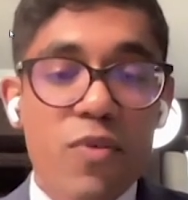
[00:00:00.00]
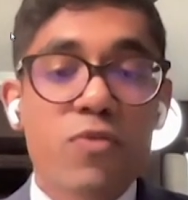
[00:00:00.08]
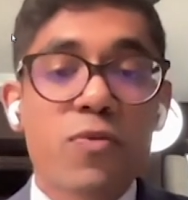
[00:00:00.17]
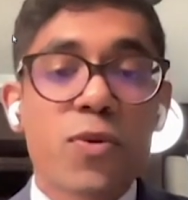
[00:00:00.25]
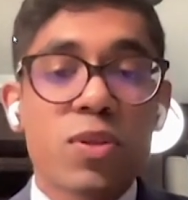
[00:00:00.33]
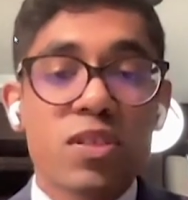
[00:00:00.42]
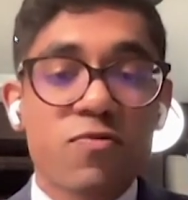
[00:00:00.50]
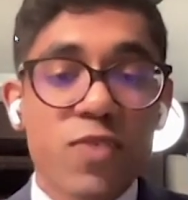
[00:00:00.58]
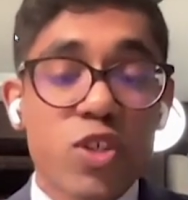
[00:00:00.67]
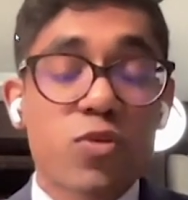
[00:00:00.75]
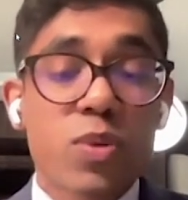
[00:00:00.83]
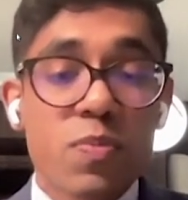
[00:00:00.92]
which
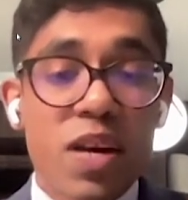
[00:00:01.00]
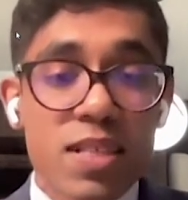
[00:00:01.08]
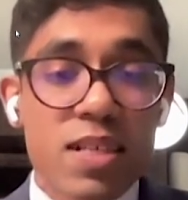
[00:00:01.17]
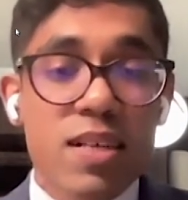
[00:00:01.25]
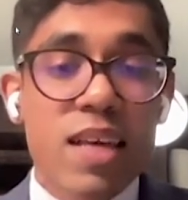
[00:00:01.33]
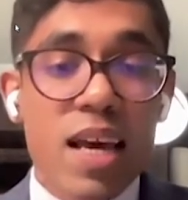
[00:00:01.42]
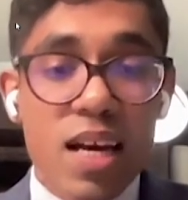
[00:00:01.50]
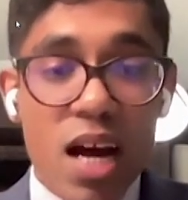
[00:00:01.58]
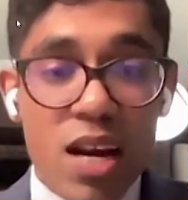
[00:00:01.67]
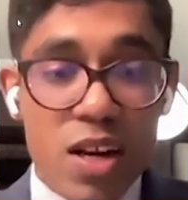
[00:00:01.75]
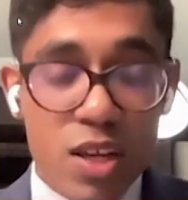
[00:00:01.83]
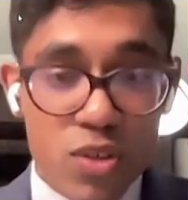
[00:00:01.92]
would basically
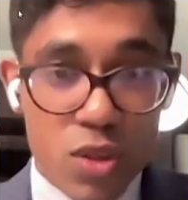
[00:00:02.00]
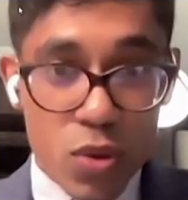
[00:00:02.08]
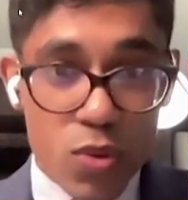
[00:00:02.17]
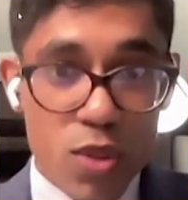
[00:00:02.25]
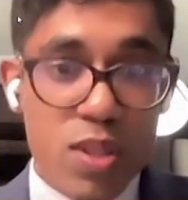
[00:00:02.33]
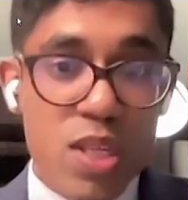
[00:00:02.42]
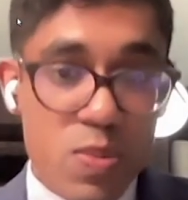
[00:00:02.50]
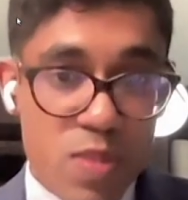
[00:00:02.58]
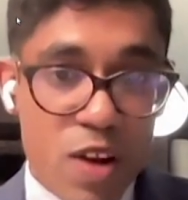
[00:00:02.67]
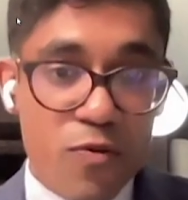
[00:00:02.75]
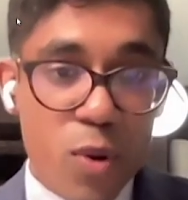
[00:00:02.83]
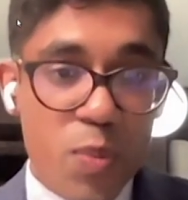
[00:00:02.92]
encourage the use of these
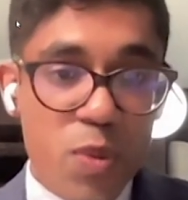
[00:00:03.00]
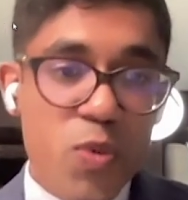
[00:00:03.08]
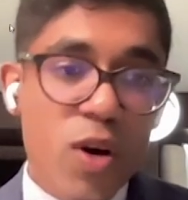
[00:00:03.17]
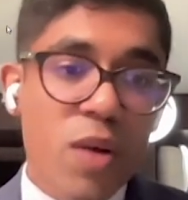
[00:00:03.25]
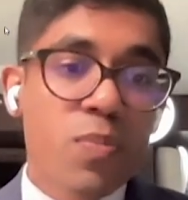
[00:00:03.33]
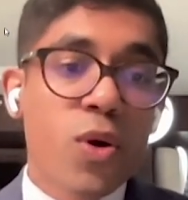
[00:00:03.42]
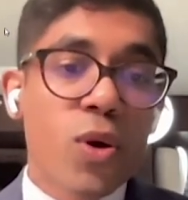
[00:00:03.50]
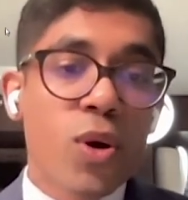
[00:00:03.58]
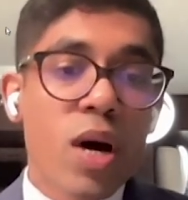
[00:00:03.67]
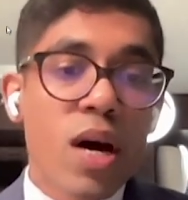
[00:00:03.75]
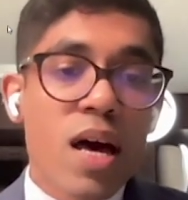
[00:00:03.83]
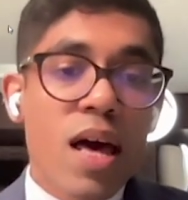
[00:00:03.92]
platforms more and more.